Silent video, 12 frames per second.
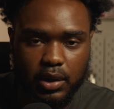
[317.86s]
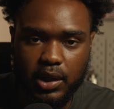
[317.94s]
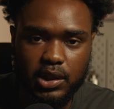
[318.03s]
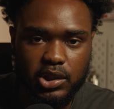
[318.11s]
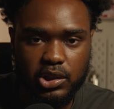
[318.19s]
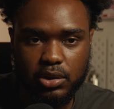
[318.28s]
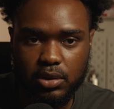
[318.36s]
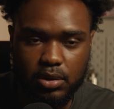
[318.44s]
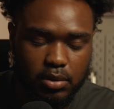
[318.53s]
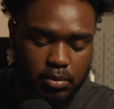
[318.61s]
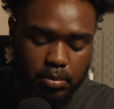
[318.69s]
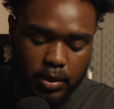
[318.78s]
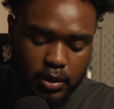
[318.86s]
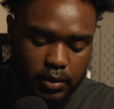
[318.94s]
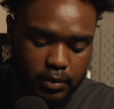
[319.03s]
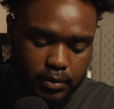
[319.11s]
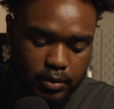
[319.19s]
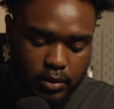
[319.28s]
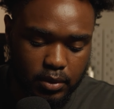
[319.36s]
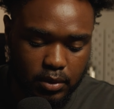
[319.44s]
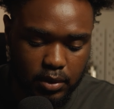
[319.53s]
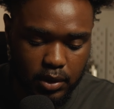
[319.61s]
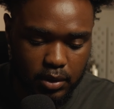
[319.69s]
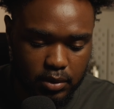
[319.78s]
it should, but
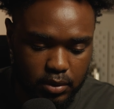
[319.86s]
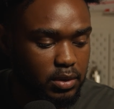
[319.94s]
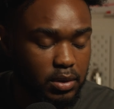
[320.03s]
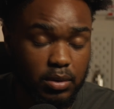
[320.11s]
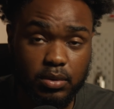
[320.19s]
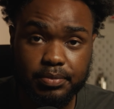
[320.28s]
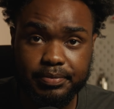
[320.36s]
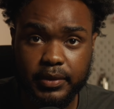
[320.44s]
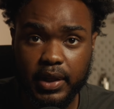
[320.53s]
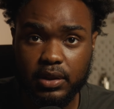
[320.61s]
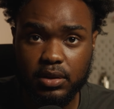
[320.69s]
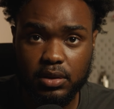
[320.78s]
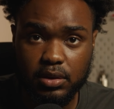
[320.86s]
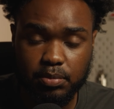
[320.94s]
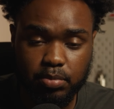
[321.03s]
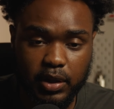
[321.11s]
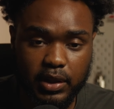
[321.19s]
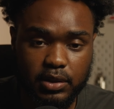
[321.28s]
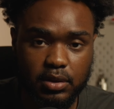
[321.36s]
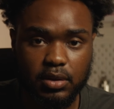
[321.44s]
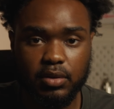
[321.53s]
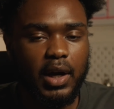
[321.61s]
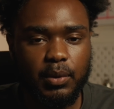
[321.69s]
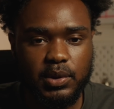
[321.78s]
you know. So next is price.
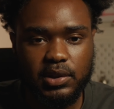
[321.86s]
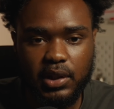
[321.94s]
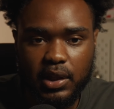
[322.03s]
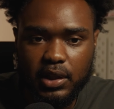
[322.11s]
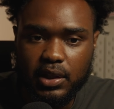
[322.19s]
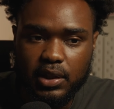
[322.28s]
I would say